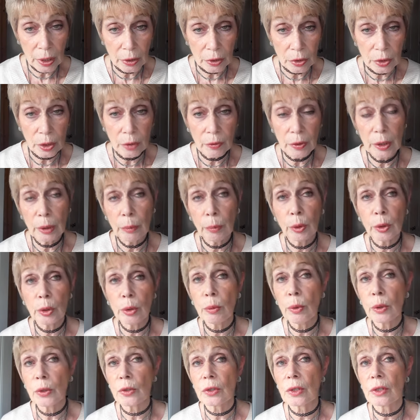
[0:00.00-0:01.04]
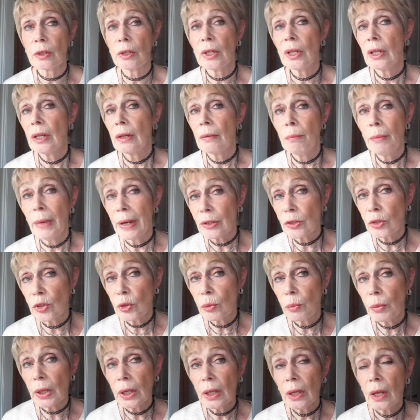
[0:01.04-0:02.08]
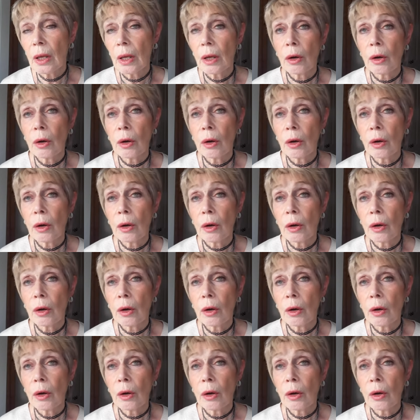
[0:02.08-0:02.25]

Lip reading: So if anybody wants to message me,